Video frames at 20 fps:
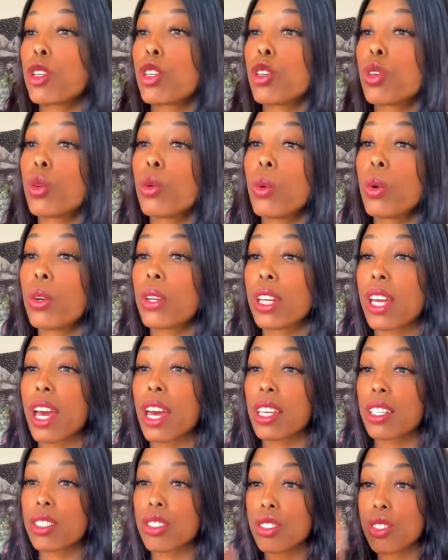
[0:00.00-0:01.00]
you will
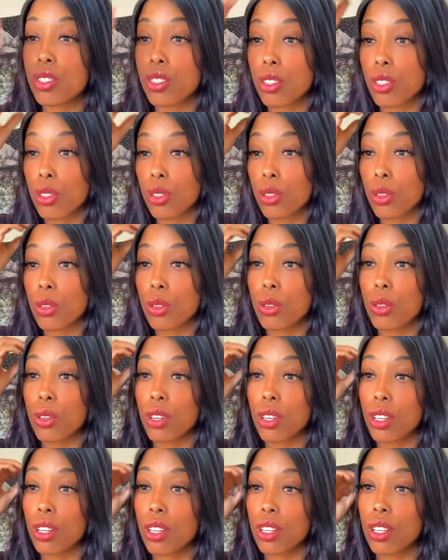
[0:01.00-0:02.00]
get
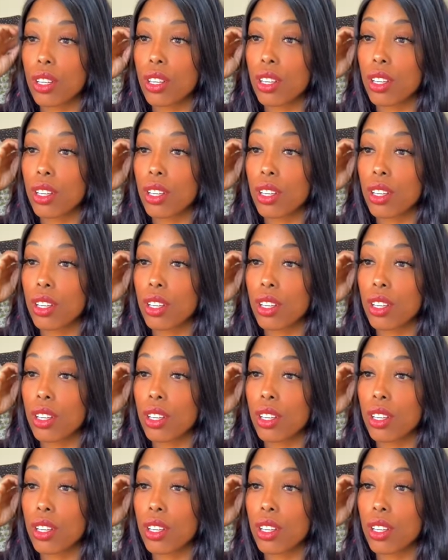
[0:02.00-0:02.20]
to